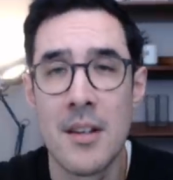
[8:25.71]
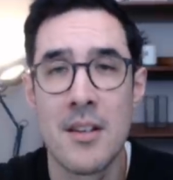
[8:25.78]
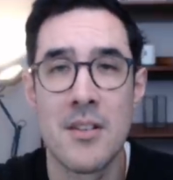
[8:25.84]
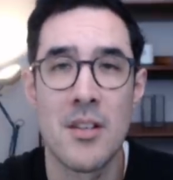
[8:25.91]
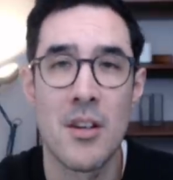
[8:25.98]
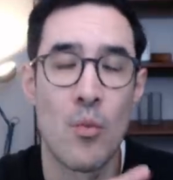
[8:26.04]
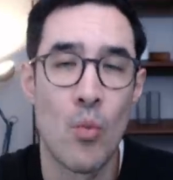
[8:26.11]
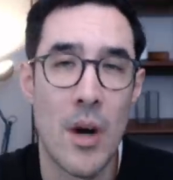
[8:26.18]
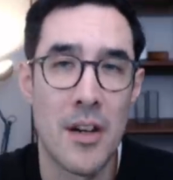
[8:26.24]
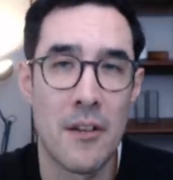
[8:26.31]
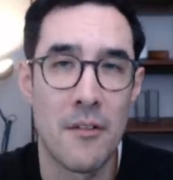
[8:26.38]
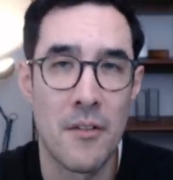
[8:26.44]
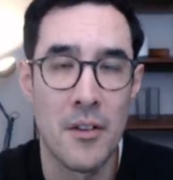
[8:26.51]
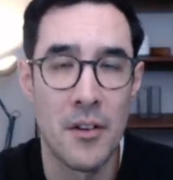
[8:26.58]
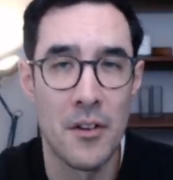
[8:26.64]
So one
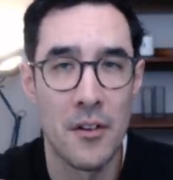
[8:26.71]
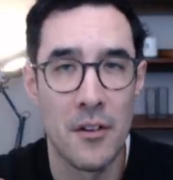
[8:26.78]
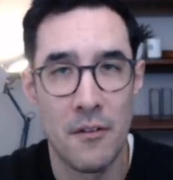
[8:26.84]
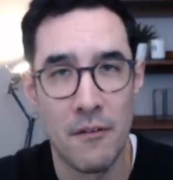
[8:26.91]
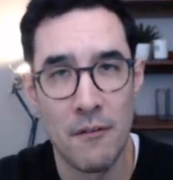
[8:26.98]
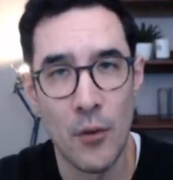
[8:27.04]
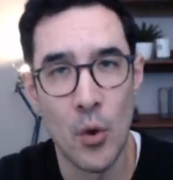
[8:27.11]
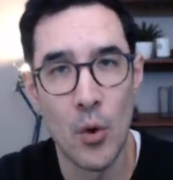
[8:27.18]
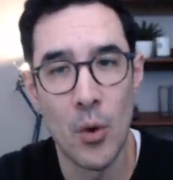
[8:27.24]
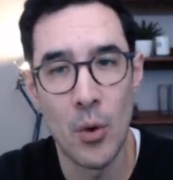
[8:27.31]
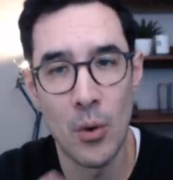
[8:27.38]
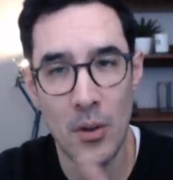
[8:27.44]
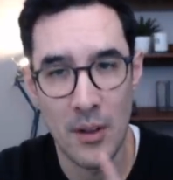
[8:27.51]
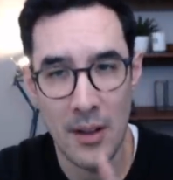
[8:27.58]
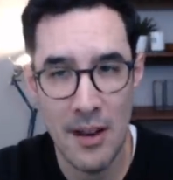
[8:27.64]
of the
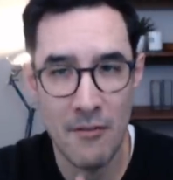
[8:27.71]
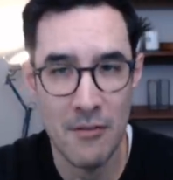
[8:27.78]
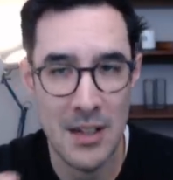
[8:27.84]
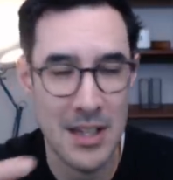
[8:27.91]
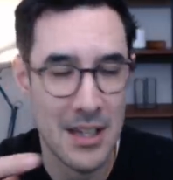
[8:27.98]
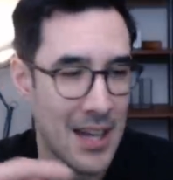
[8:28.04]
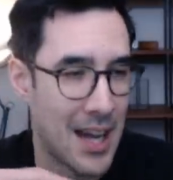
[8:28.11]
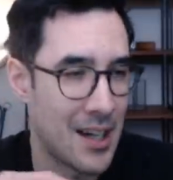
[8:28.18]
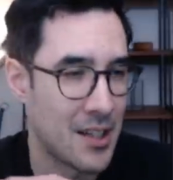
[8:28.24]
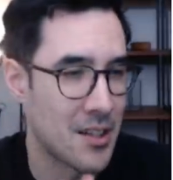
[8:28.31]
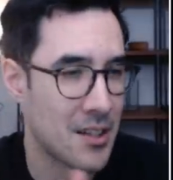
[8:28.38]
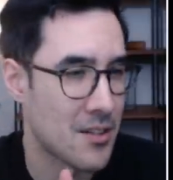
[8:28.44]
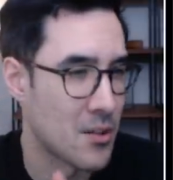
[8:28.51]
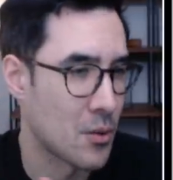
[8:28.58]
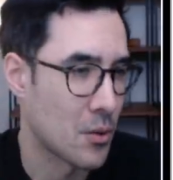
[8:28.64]
four every
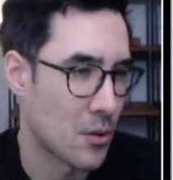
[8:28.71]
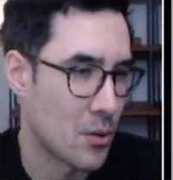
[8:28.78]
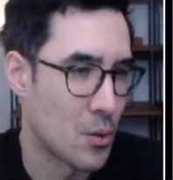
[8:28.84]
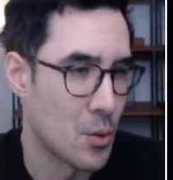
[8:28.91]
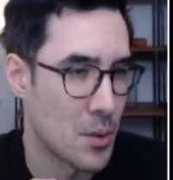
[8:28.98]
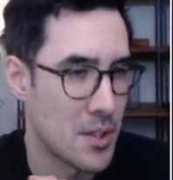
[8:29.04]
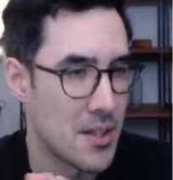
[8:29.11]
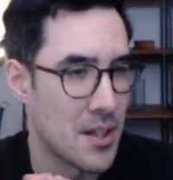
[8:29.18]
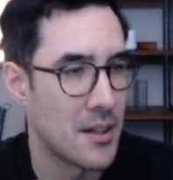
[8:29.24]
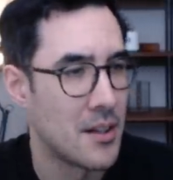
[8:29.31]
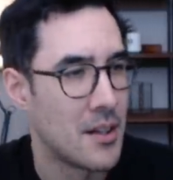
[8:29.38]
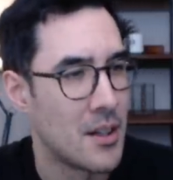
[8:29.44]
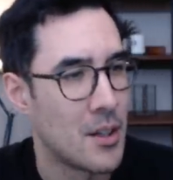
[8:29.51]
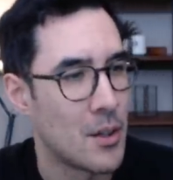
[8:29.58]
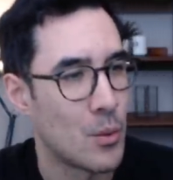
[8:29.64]
calendar sort of quarter
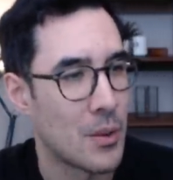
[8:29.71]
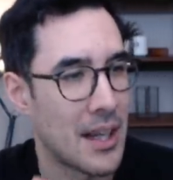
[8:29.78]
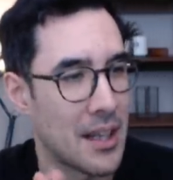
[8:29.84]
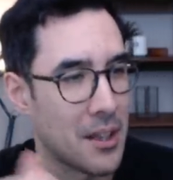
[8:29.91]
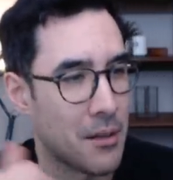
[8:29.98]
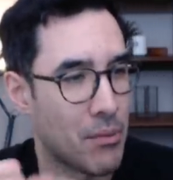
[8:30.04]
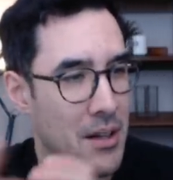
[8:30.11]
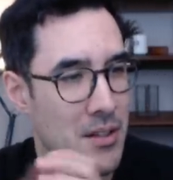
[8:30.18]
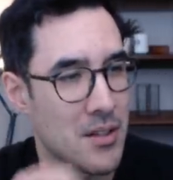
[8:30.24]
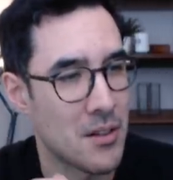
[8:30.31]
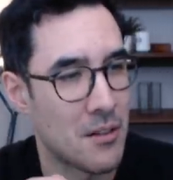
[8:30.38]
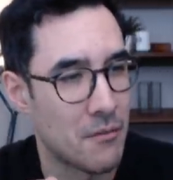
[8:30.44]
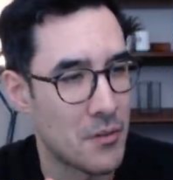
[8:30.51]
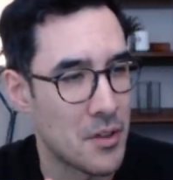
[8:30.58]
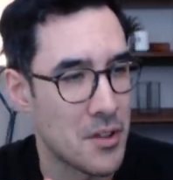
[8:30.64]
will get the press
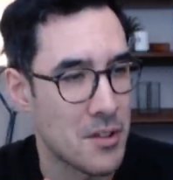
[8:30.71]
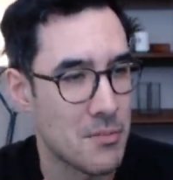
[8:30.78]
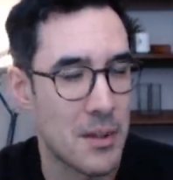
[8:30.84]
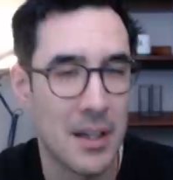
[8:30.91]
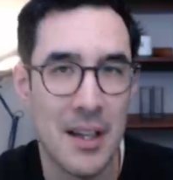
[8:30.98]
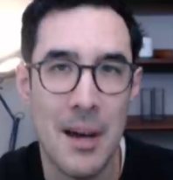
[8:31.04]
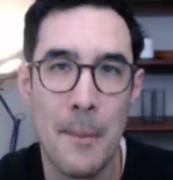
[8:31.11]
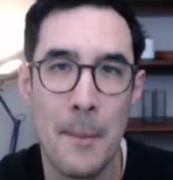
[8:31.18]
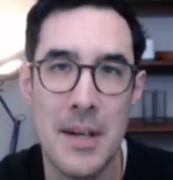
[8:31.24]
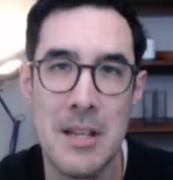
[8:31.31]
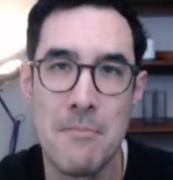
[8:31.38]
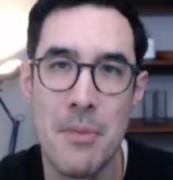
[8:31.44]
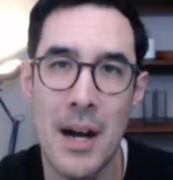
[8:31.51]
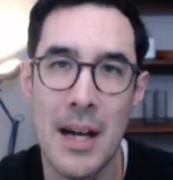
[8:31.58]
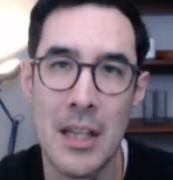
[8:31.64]
conference, but
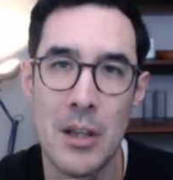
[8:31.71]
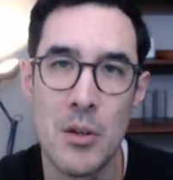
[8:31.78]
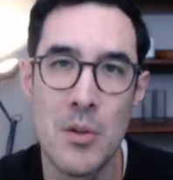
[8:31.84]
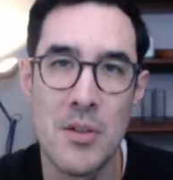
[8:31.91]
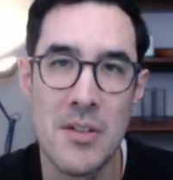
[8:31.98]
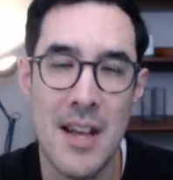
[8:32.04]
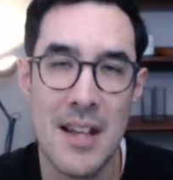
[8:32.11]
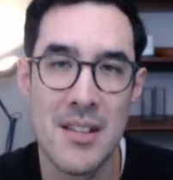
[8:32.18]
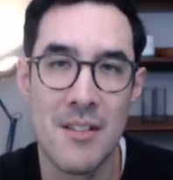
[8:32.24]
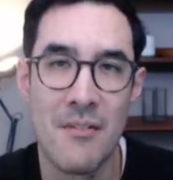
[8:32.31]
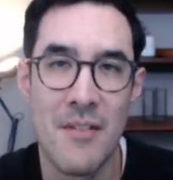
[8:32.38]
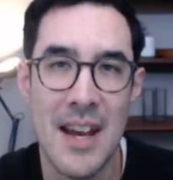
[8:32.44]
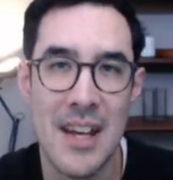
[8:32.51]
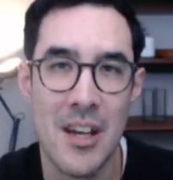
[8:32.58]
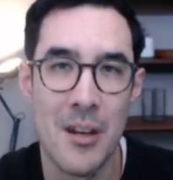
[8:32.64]
accompanied by the new set of
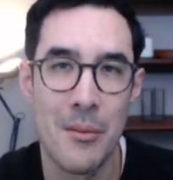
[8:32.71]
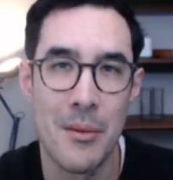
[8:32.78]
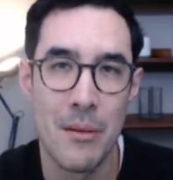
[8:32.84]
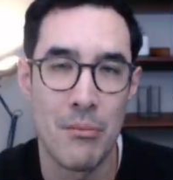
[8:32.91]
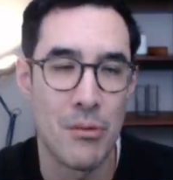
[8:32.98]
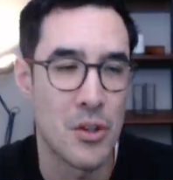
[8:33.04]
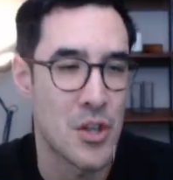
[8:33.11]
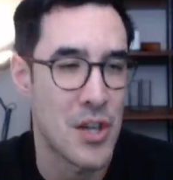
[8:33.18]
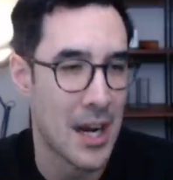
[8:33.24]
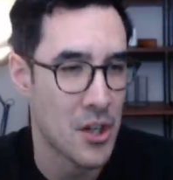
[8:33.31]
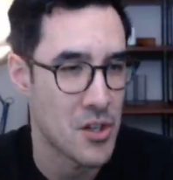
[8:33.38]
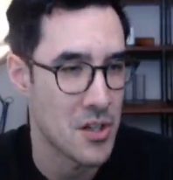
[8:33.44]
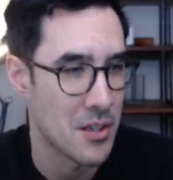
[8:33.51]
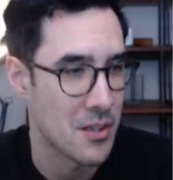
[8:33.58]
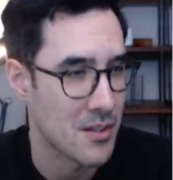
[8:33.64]
economic
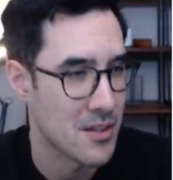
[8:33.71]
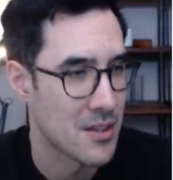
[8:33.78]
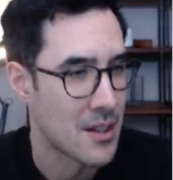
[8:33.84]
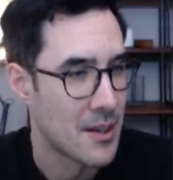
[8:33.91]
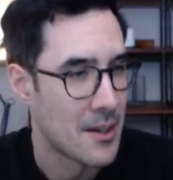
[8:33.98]
projections.